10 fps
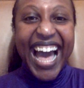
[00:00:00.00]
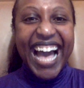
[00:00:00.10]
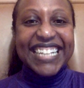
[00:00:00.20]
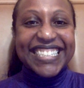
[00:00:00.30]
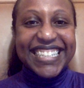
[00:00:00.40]

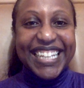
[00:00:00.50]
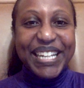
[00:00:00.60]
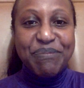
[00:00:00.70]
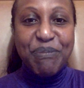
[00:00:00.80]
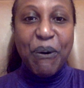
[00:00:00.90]
I
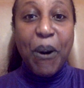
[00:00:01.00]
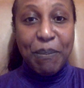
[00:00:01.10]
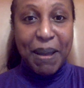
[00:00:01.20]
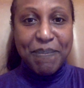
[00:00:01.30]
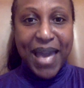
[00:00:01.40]
sleep on
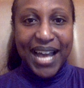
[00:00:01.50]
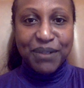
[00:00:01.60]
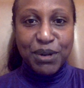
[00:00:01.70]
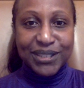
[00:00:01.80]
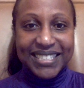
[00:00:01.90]
my back
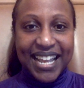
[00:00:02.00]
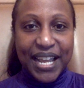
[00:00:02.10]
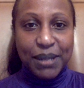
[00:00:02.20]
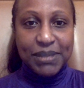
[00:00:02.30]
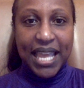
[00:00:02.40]
most times.